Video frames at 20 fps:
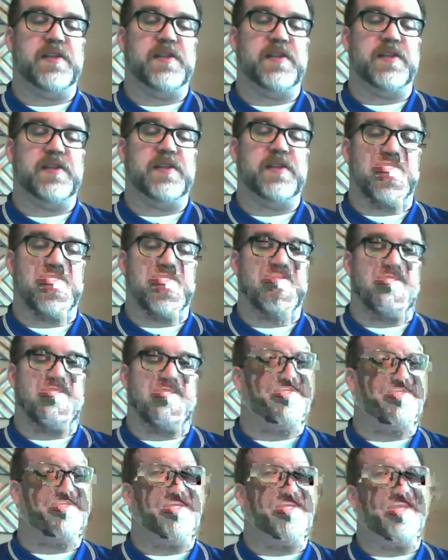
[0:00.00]
you've seen
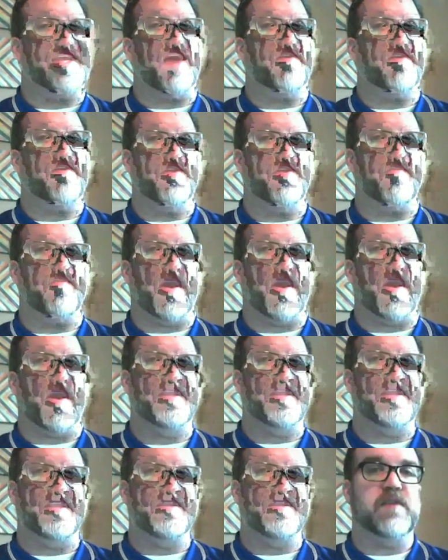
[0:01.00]
that stick out in your
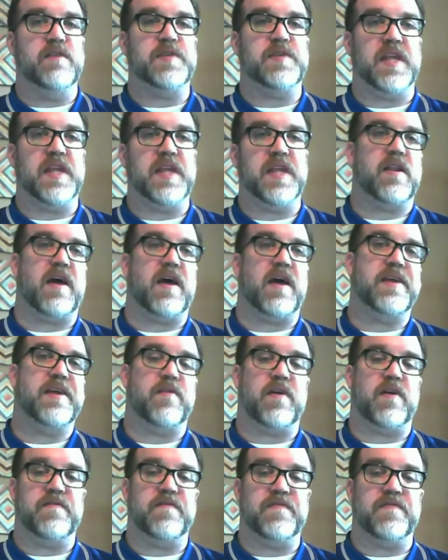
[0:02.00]
mind that you've seen
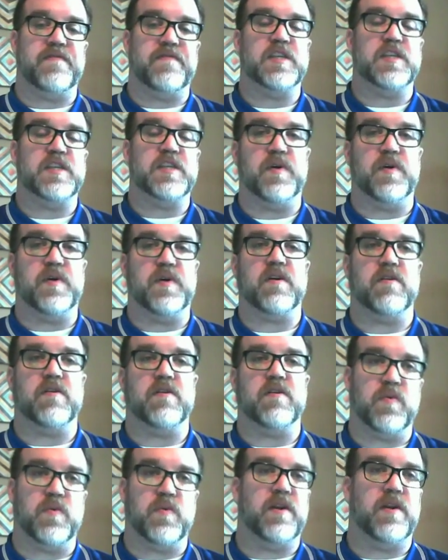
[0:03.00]
either on Facebook or
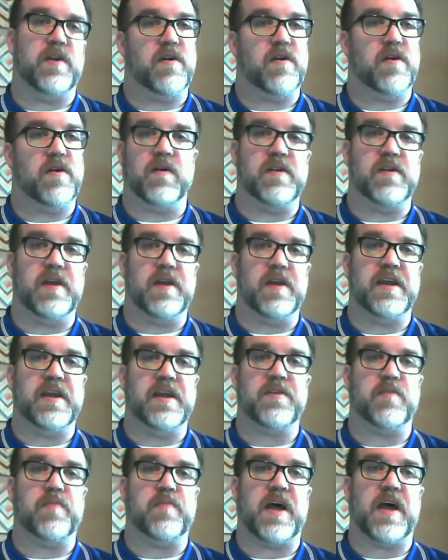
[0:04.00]
Twitter or any
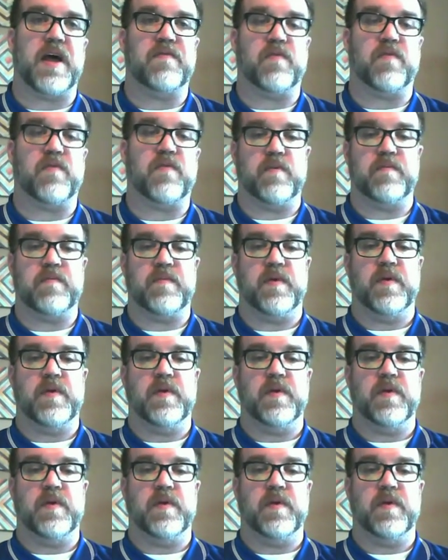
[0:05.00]
other platform?